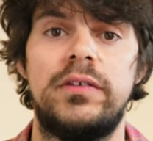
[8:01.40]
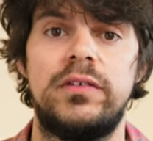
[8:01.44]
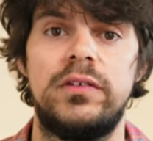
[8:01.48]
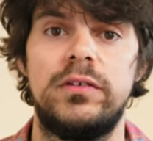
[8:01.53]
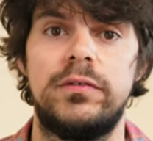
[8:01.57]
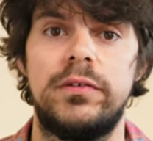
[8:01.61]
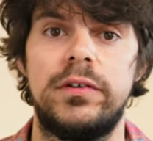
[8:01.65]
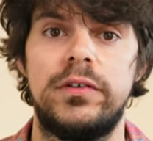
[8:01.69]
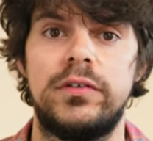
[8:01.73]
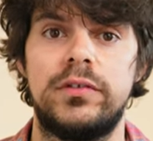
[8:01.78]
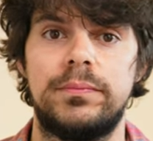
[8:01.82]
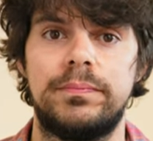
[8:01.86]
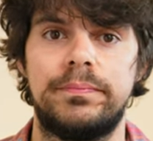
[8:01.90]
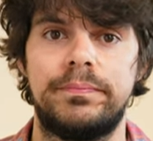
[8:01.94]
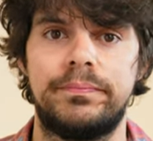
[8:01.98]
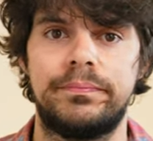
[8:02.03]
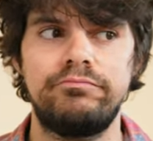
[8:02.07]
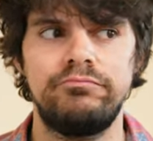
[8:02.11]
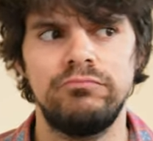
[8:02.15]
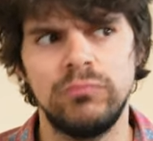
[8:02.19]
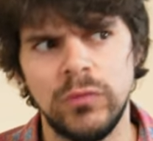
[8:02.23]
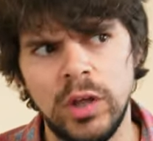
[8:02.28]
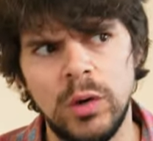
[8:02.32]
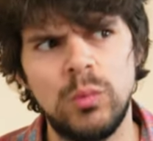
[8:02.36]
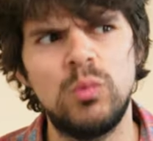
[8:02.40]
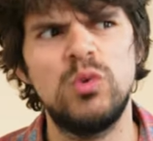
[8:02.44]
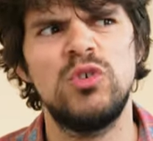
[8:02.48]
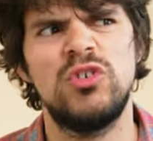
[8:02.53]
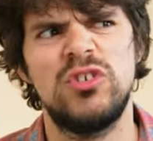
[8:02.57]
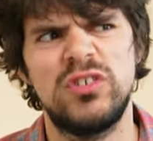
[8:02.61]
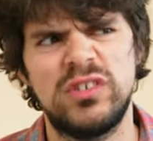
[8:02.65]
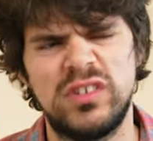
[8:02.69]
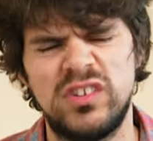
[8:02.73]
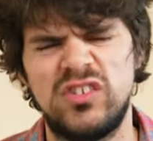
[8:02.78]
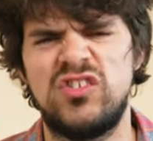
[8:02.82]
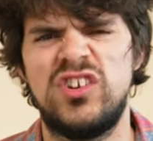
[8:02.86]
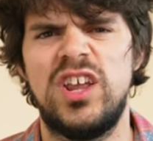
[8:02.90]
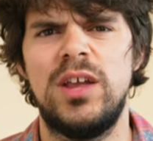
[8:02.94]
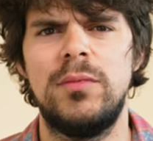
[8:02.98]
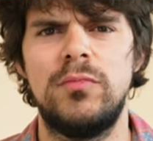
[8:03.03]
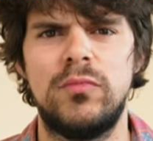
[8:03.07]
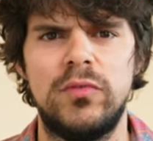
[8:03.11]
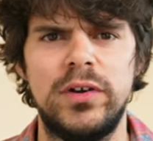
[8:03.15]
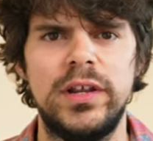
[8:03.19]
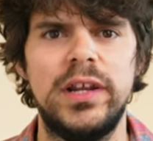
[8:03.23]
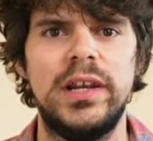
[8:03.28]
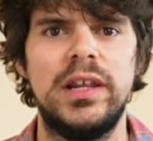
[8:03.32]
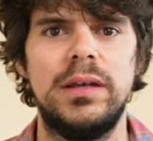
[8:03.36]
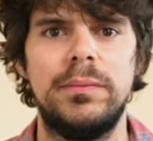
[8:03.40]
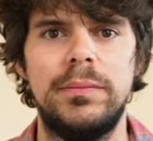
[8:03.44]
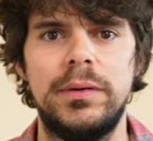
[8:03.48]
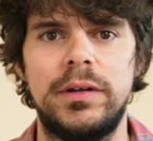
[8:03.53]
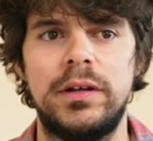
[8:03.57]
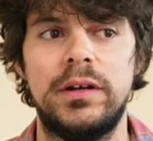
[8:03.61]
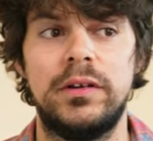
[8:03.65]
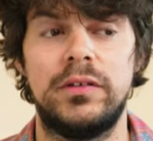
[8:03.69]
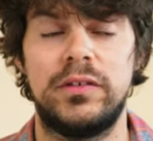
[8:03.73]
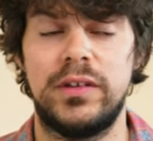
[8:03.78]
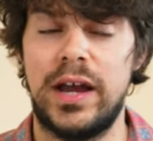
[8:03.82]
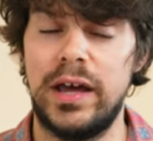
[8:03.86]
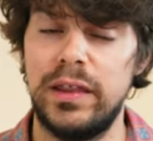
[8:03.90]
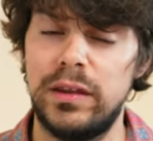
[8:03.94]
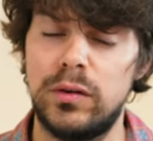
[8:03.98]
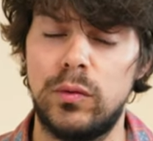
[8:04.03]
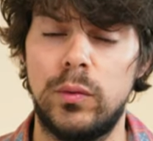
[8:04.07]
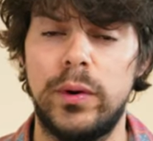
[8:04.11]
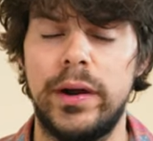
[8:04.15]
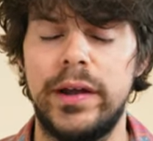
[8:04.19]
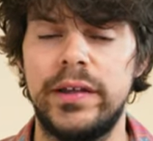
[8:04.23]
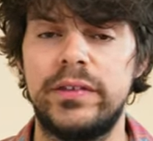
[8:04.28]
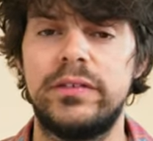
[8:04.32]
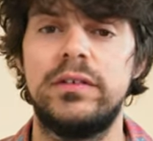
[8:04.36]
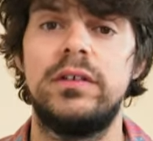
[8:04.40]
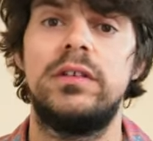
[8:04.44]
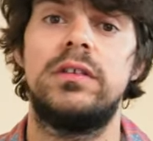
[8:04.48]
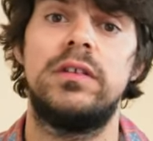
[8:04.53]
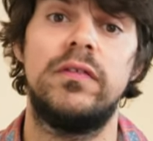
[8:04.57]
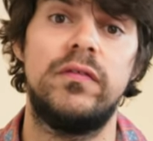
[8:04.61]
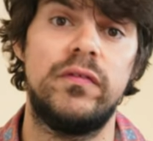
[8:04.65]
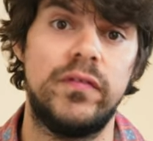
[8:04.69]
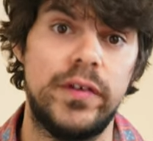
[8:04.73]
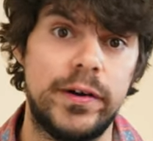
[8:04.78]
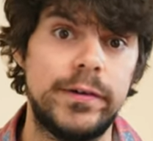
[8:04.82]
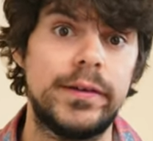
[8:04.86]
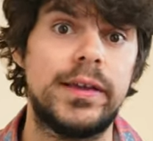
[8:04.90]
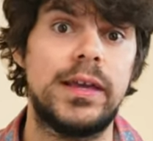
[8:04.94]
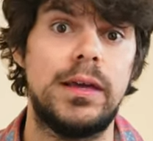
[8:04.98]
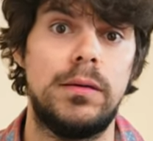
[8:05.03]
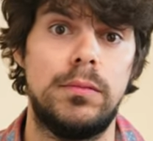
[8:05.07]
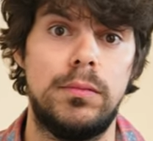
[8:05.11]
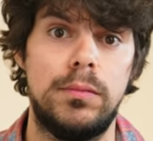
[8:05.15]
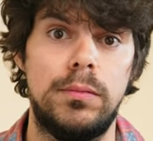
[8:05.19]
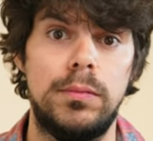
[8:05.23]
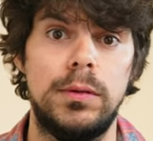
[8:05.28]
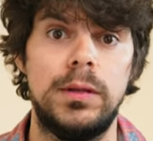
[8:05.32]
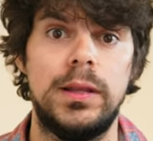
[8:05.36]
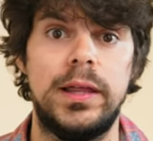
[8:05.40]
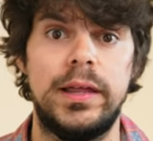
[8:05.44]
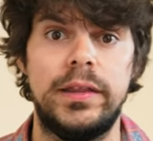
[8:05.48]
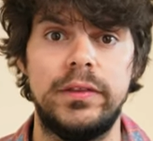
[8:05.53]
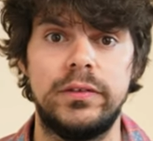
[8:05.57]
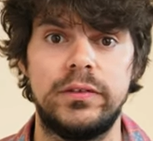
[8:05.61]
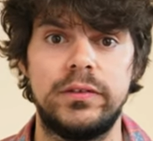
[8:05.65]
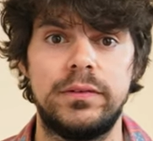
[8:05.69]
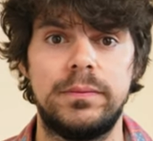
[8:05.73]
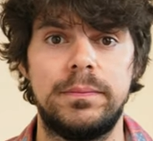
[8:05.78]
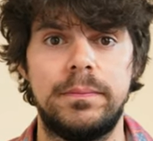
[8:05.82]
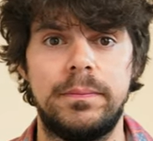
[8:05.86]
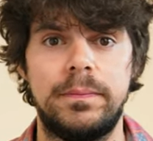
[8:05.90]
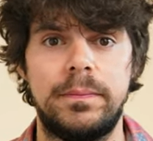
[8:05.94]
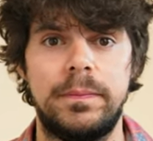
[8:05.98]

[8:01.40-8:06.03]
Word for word: series. Which is a shame really, because otherwise it's a very capable lens.